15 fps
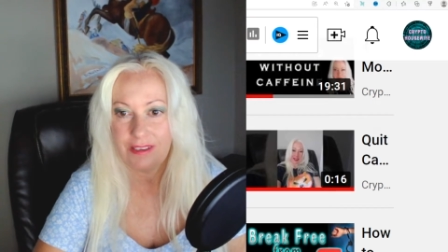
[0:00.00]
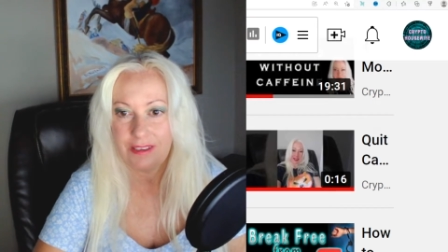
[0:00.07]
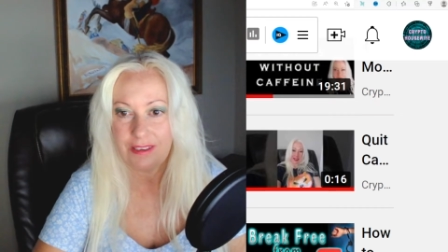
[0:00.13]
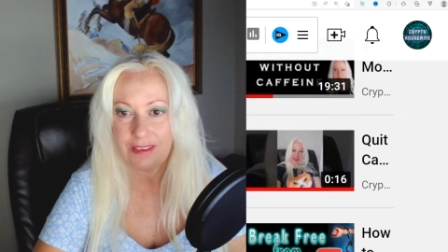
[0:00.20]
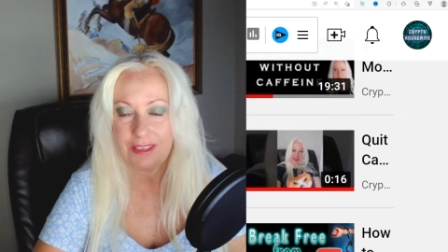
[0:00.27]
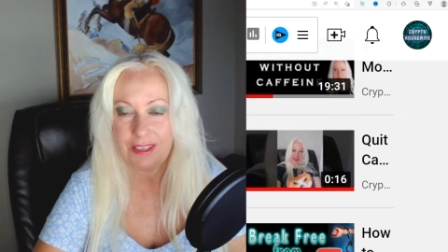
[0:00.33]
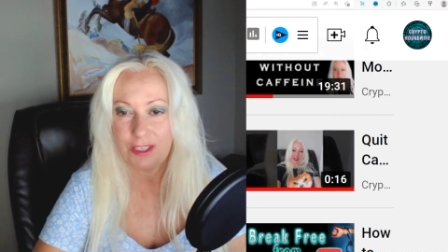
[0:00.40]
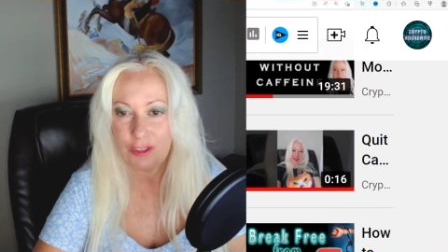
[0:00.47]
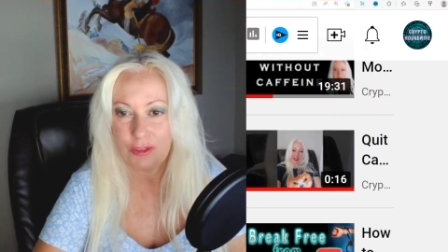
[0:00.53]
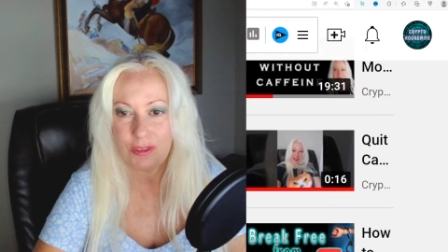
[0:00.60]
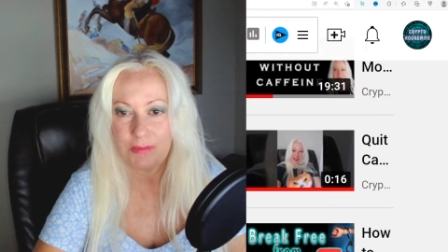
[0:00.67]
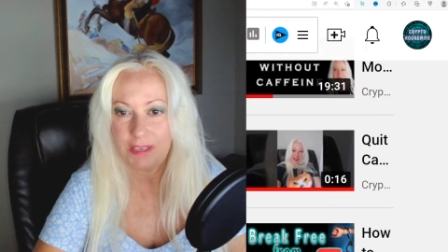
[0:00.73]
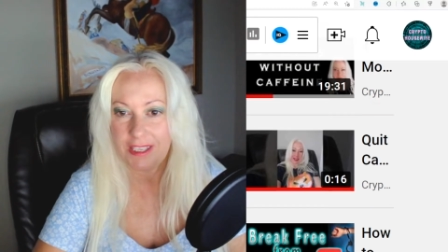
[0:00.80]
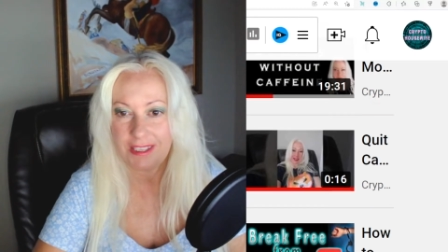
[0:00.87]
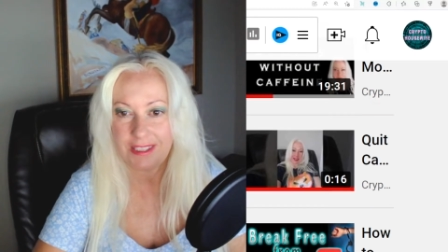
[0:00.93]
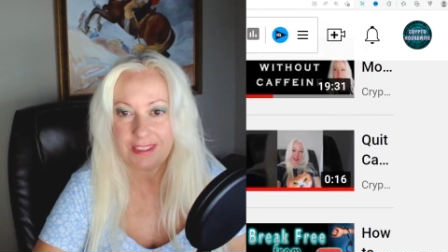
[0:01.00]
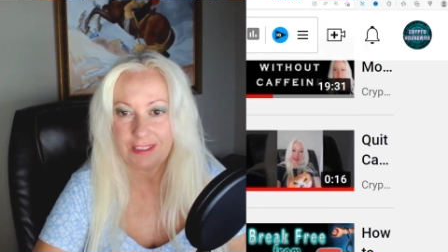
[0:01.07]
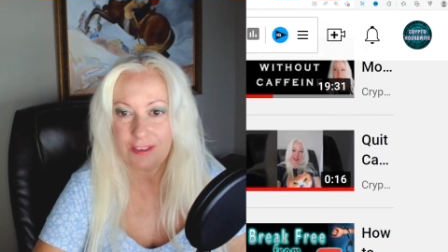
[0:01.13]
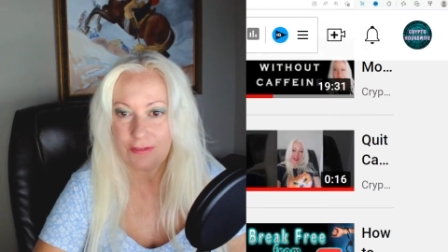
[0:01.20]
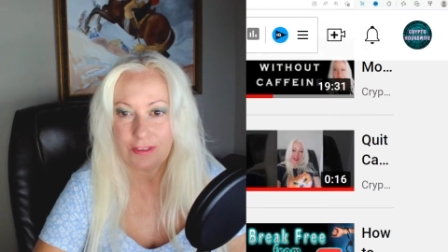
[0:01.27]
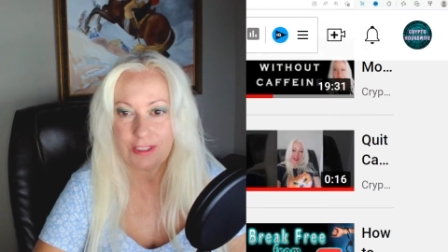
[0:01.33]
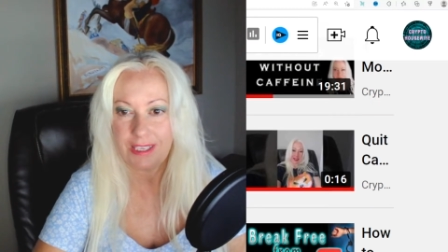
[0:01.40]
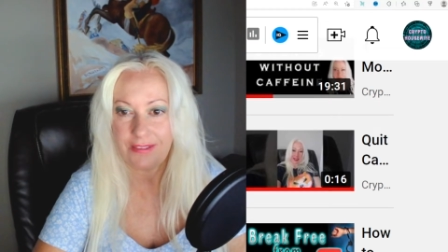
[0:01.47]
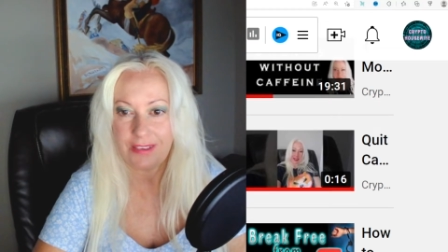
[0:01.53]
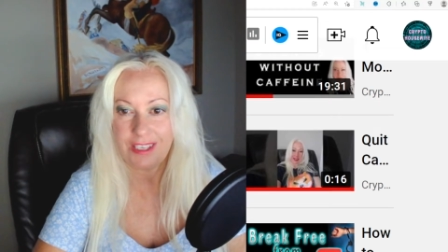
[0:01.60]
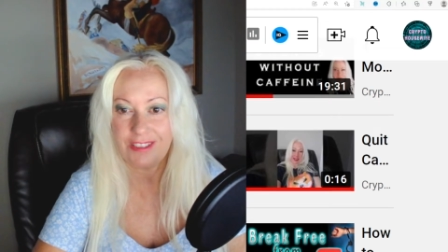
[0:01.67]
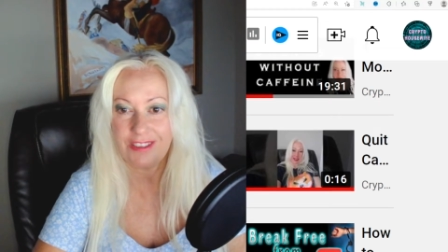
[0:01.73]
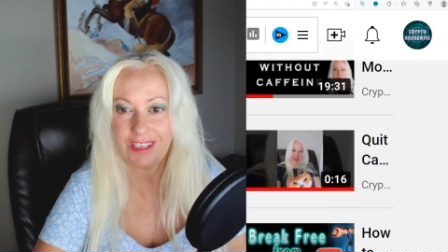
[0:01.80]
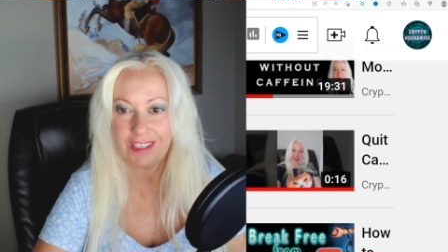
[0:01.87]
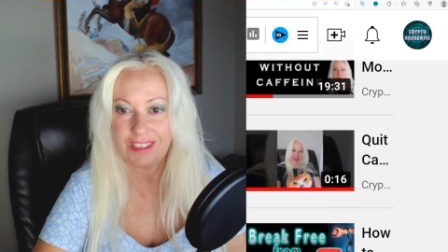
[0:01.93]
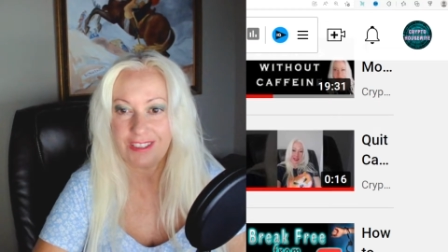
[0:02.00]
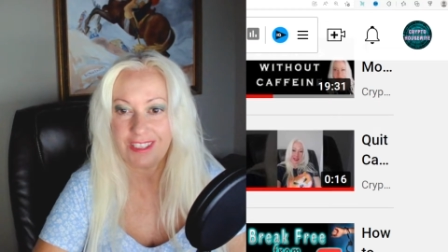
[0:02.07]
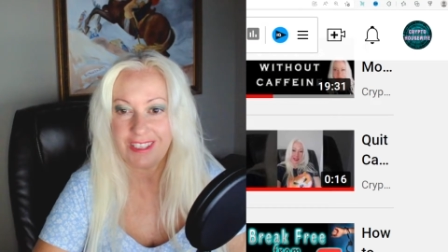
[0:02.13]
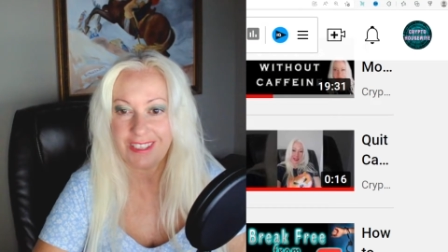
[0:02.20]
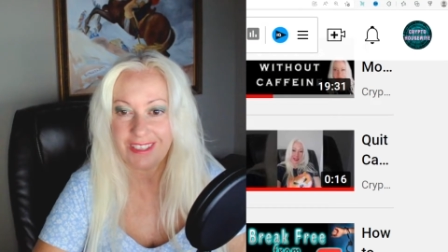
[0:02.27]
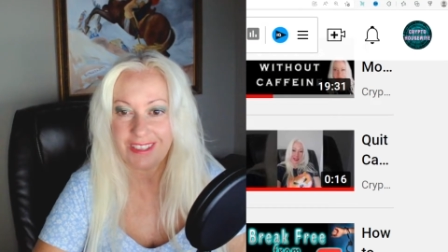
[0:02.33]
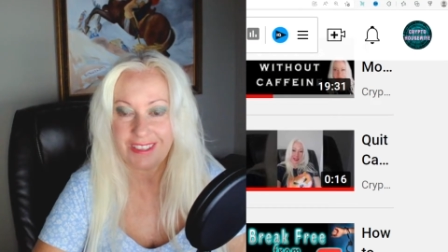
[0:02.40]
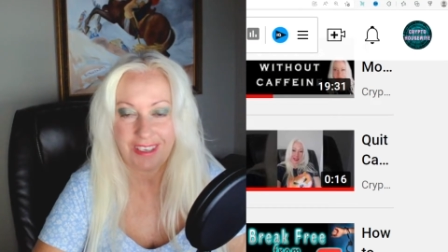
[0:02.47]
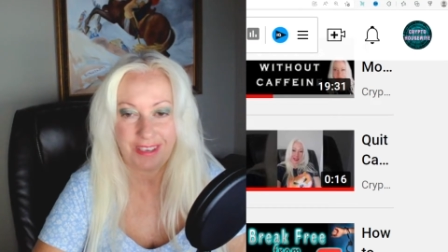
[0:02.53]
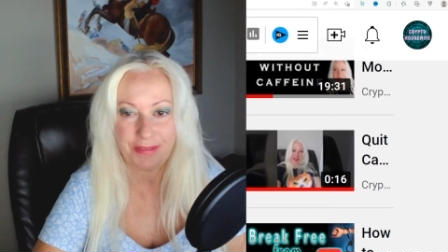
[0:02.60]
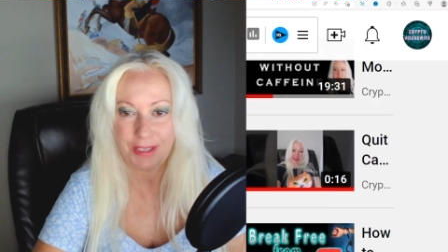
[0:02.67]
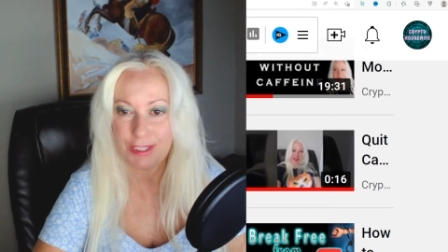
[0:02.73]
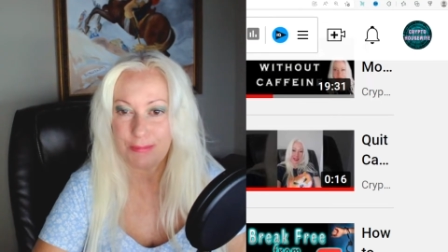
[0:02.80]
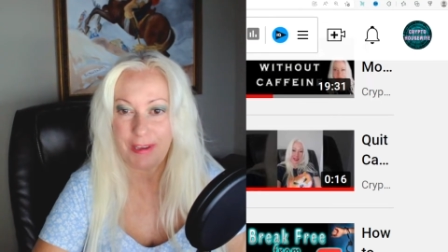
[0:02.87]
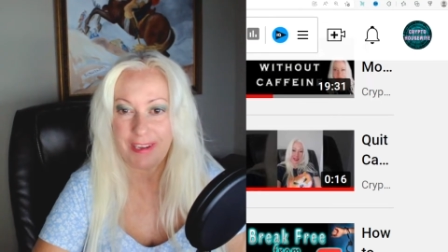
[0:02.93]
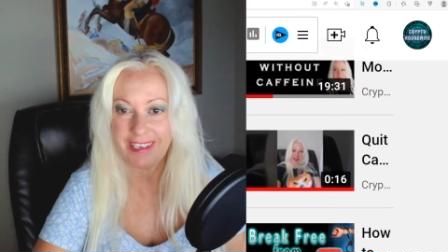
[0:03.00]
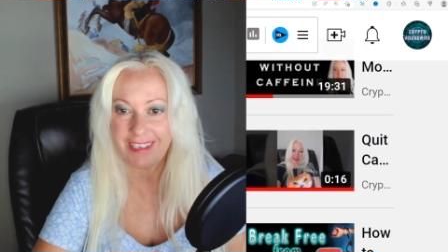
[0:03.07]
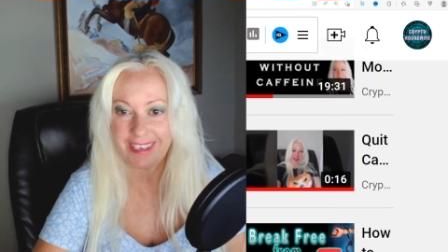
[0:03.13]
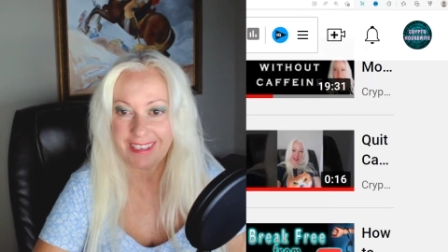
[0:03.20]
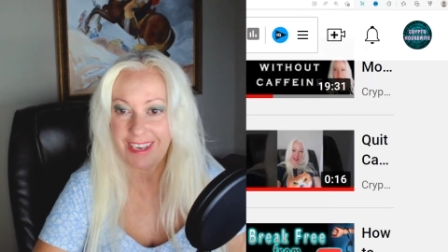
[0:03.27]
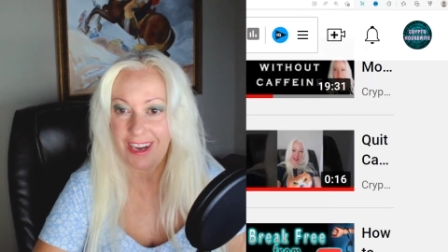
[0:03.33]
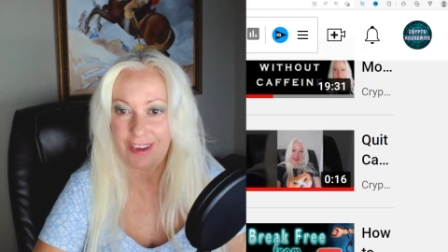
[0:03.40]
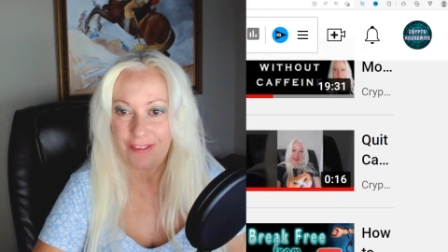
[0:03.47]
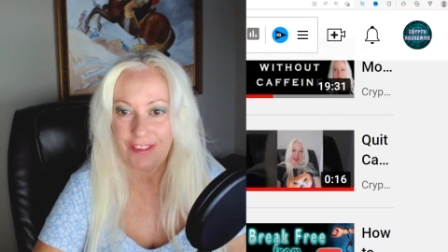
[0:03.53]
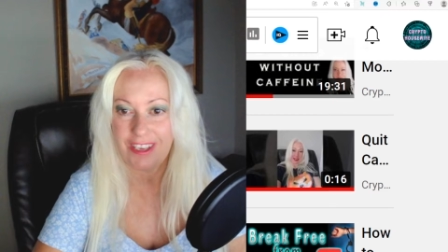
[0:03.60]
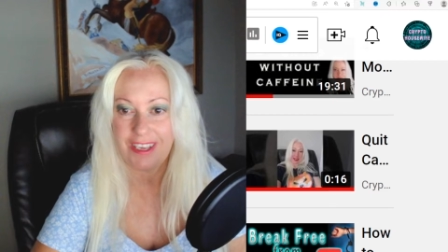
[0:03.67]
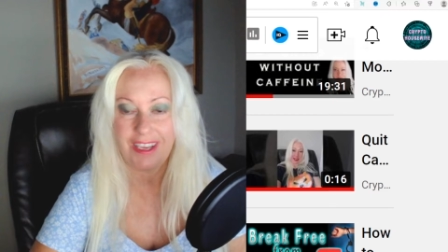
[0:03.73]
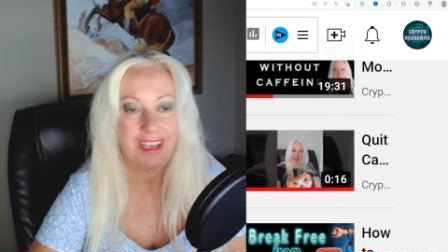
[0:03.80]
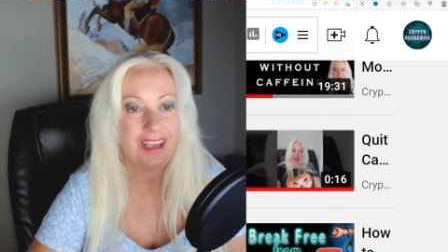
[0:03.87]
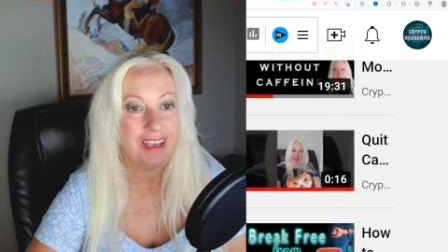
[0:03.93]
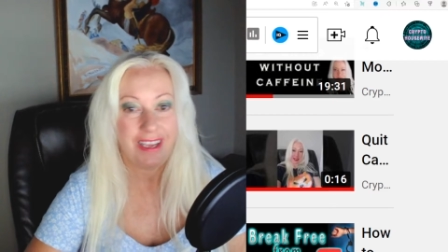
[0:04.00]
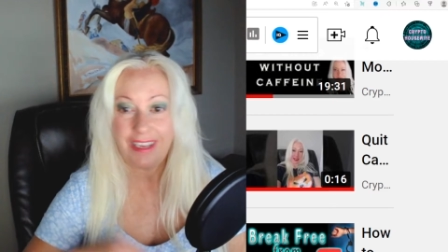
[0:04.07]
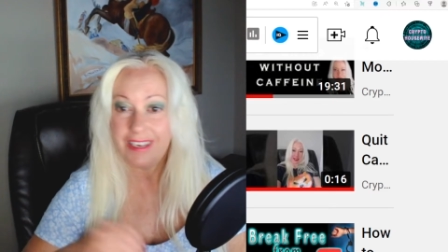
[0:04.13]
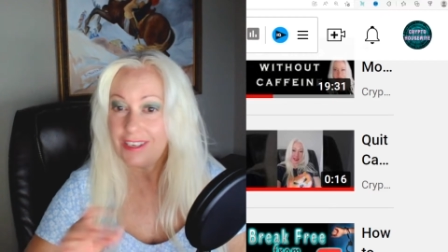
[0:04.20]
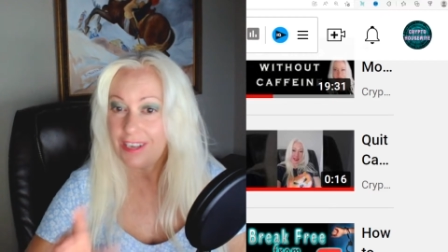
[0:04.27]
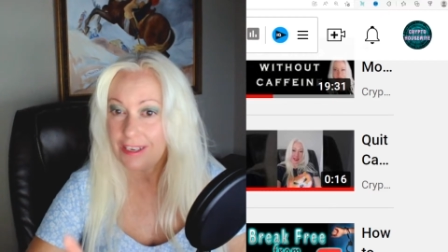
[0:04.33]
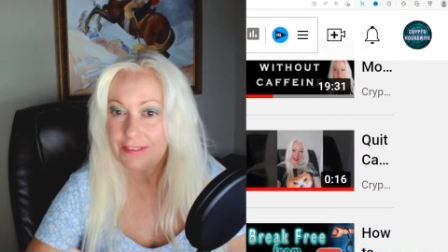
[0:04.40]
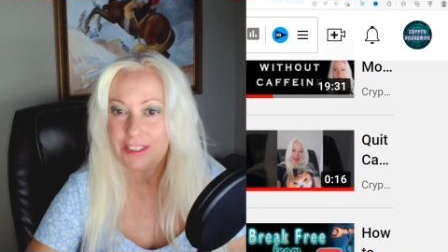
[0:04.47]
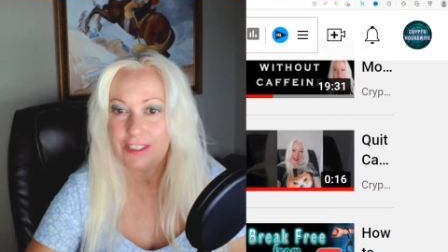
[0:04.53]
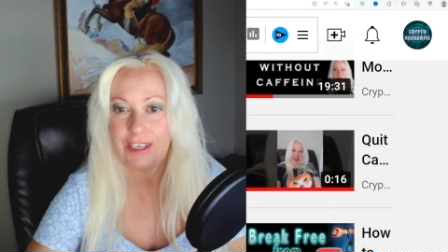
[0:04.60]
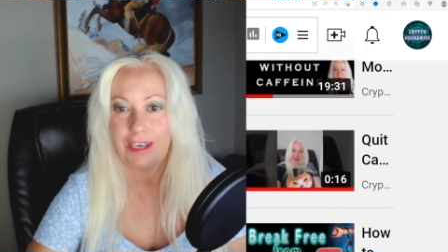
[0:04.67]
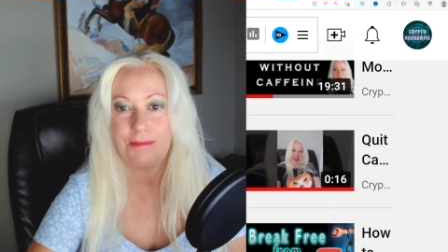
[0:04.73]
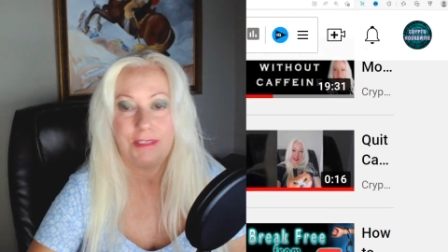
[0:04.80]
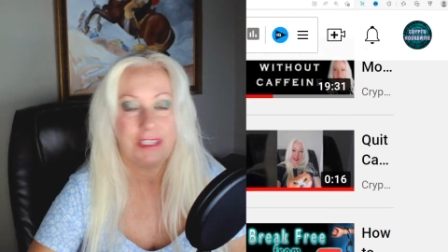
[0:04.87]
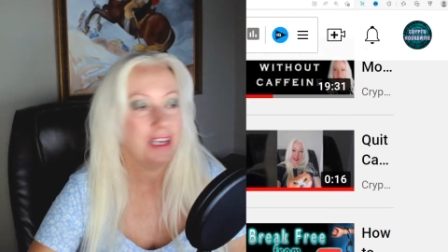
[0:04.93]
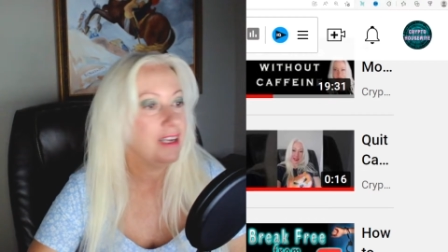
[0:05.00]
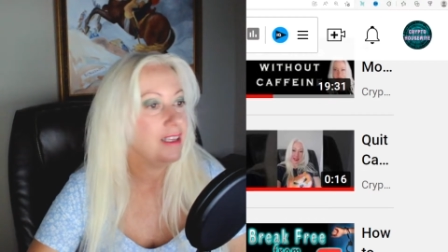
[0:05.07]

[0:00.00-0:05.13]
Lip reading: doing the math, that's over $700 a year. I'm not spending on coffee in coffee shops.